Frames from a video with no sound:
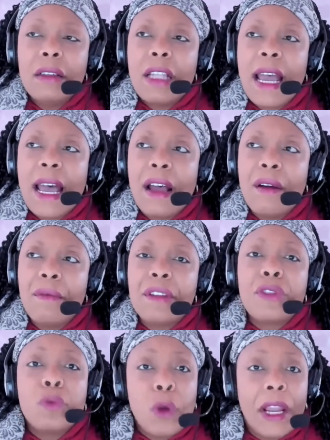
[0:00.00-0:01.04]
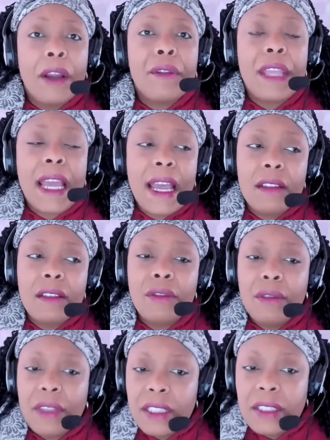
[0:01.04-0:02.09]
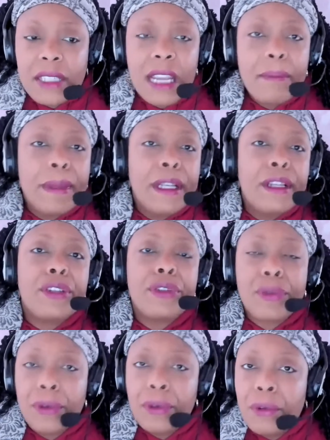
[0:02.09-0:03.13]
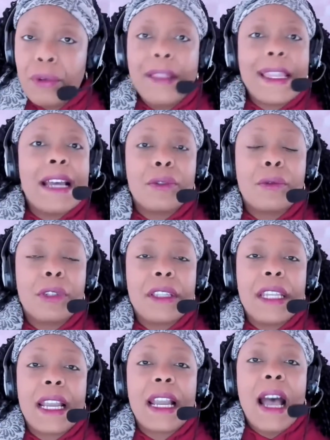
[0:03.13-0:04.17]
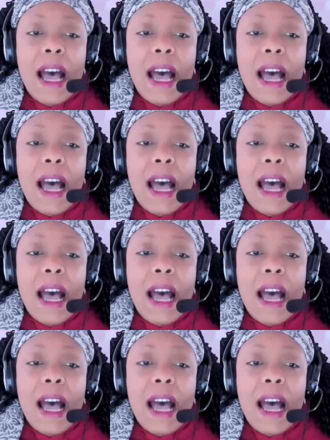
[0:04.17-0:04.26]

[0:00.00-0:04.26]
have swear that the statement is true and that sort of thing.